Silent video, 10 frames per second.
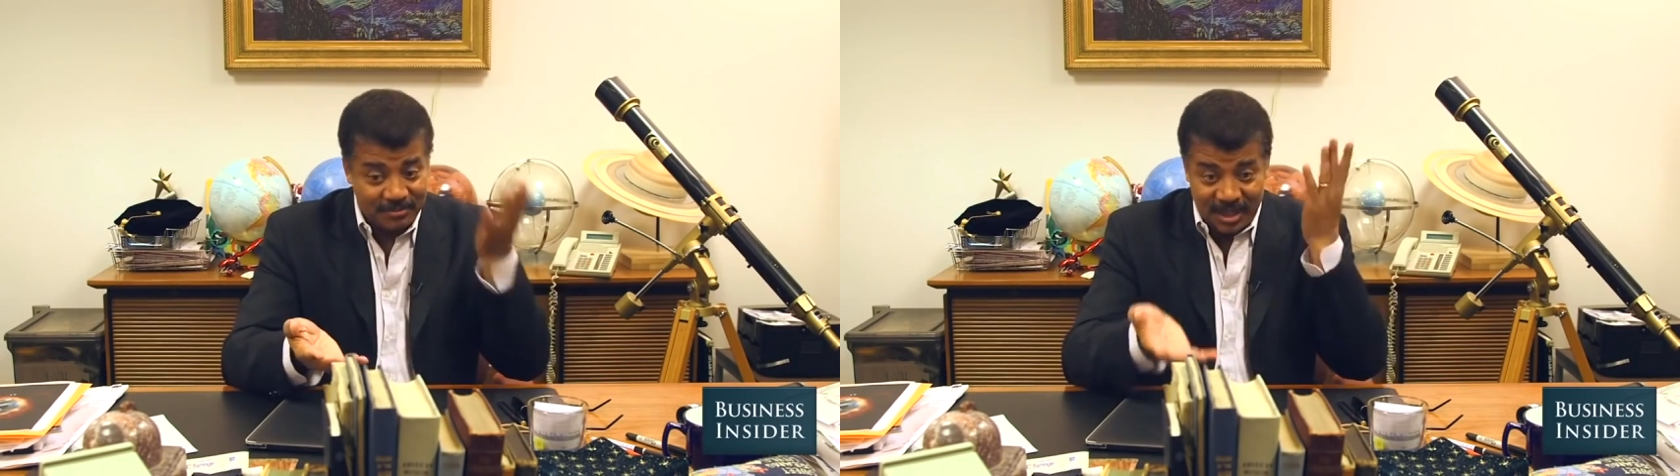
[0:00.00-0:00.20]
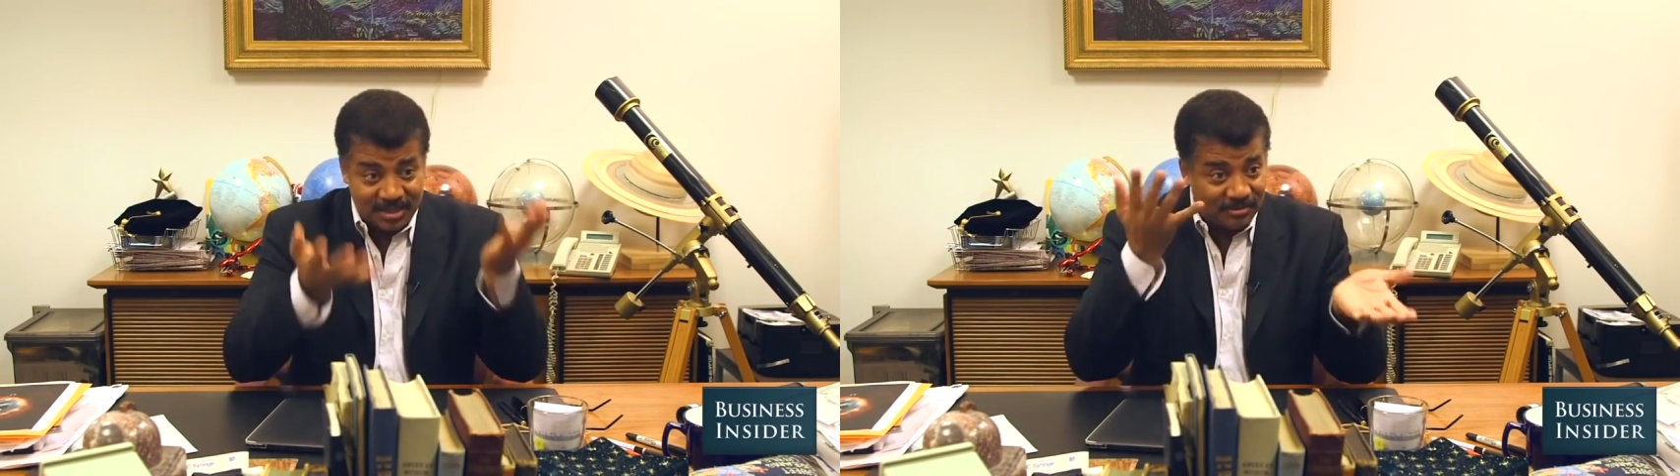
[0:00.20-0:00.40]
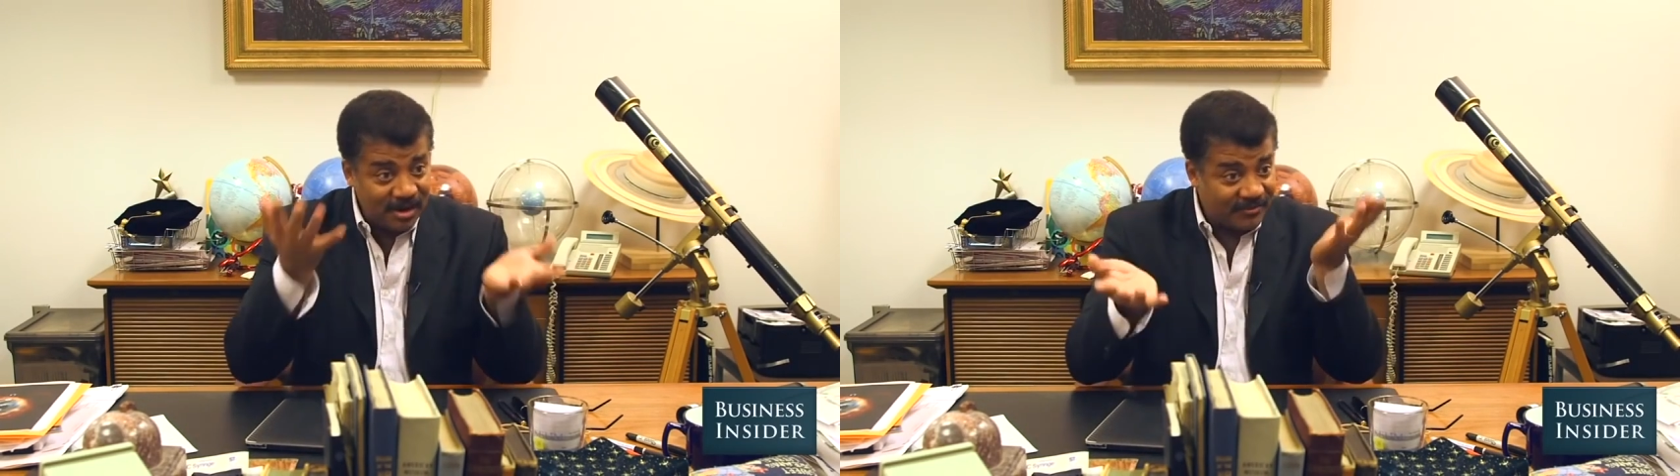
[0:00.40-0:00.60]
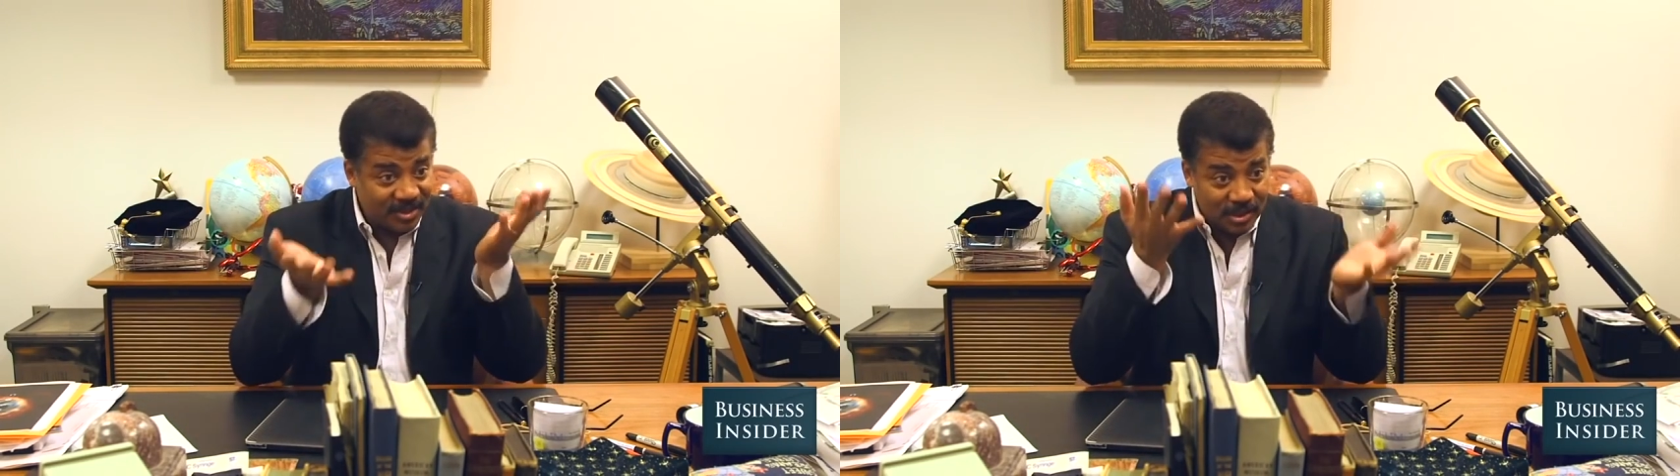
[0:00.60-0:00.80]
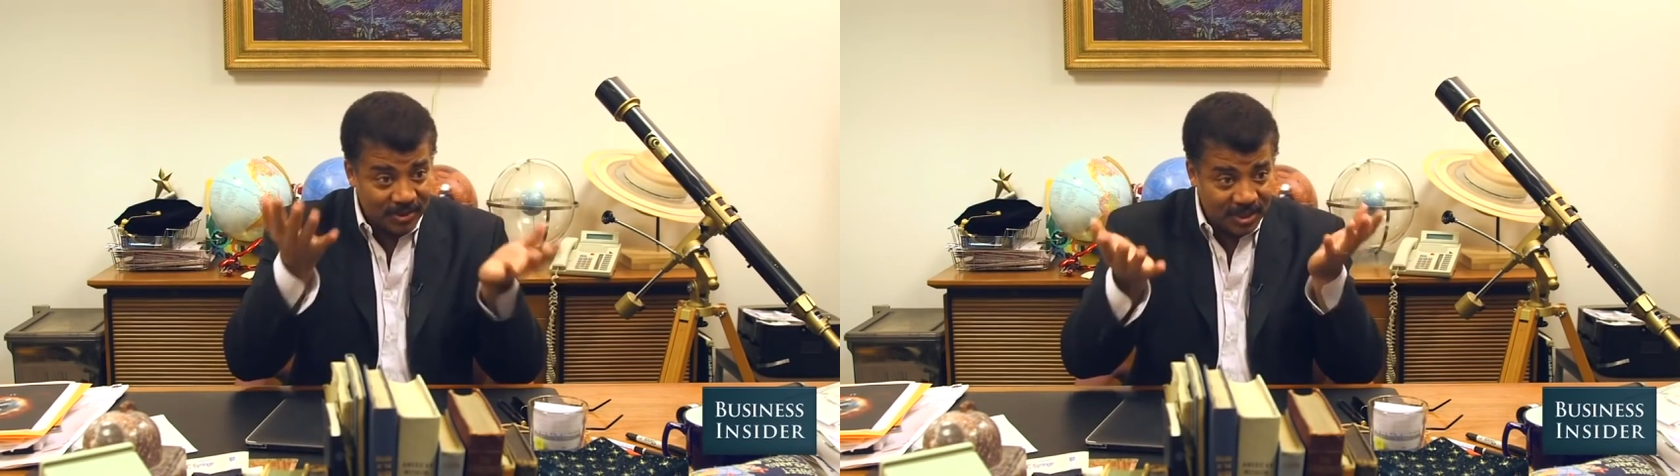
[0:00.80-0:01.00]
Mass and
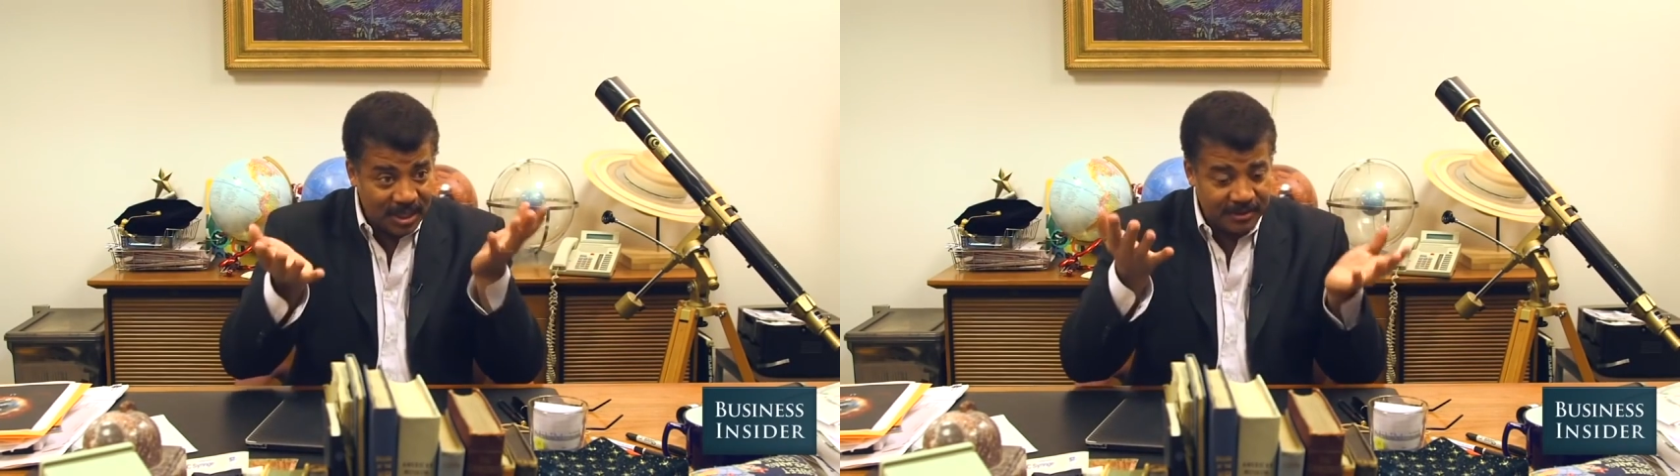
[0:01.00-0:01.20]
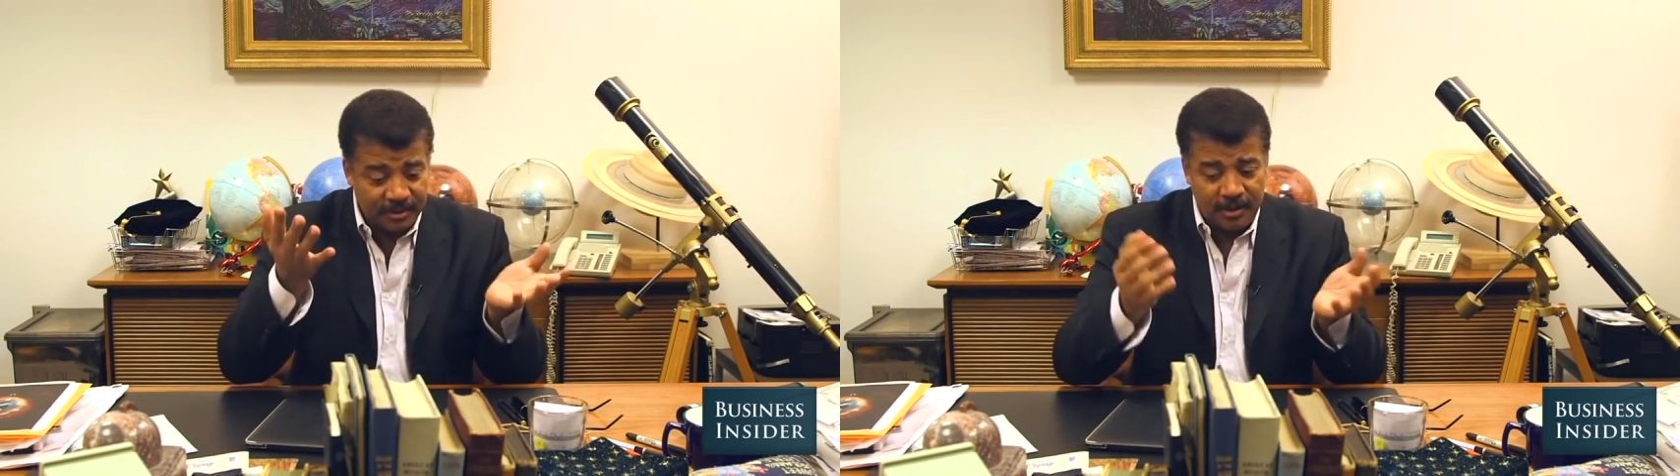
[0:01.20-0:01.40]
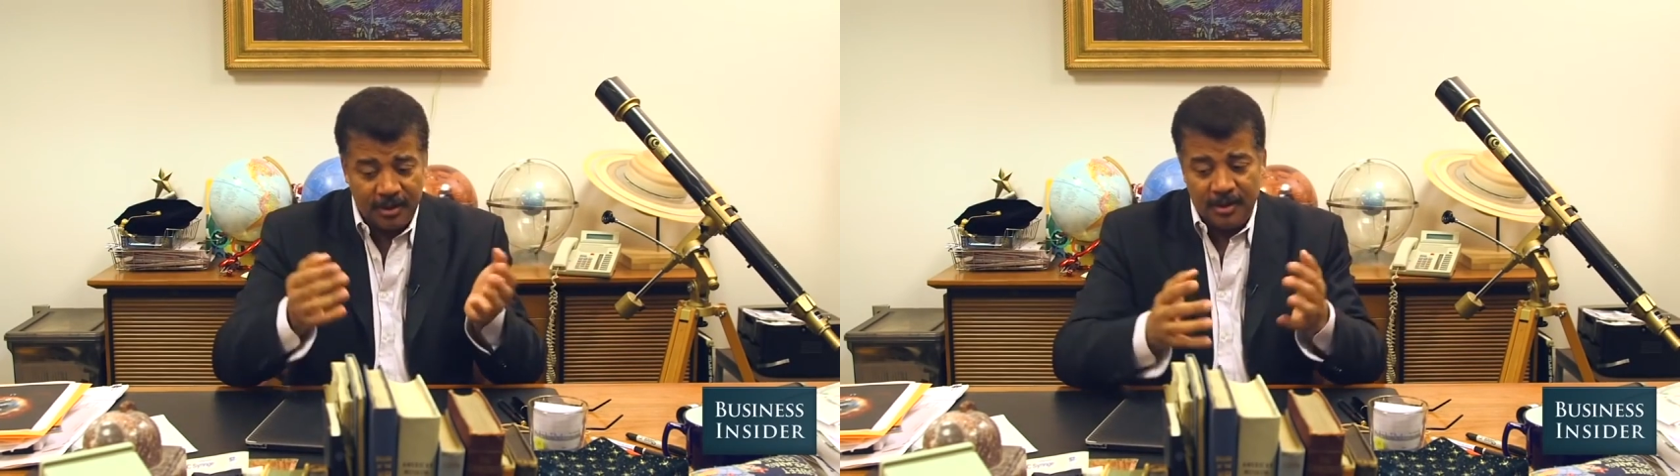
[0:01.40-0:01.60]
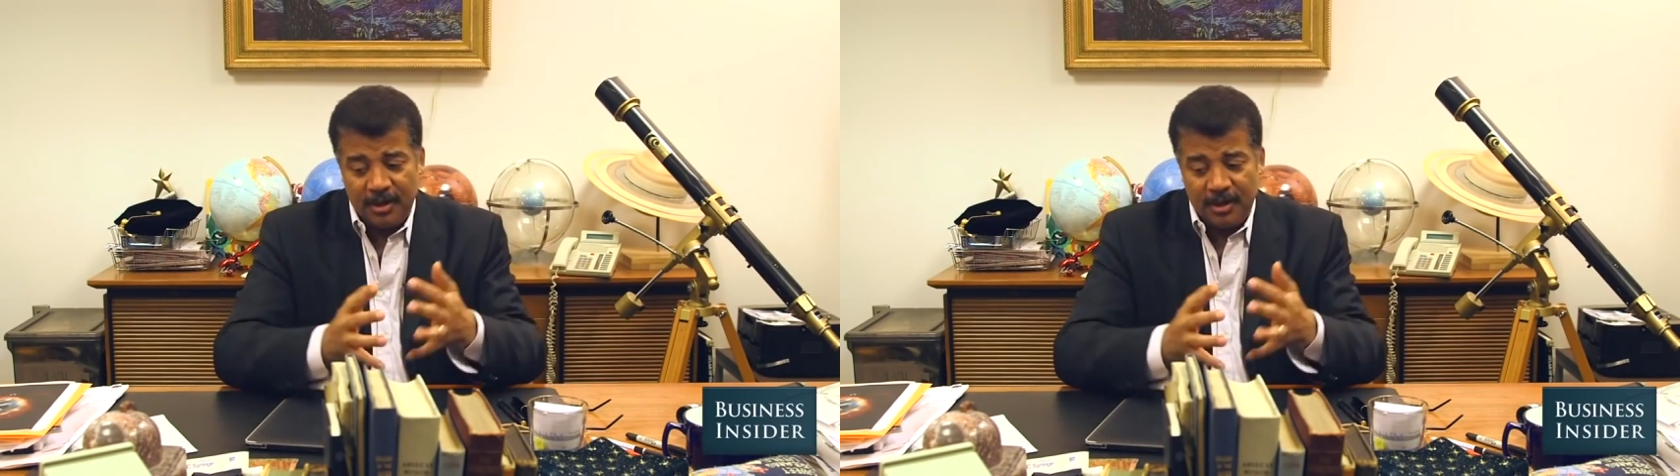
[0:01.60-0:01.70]
gravity go together.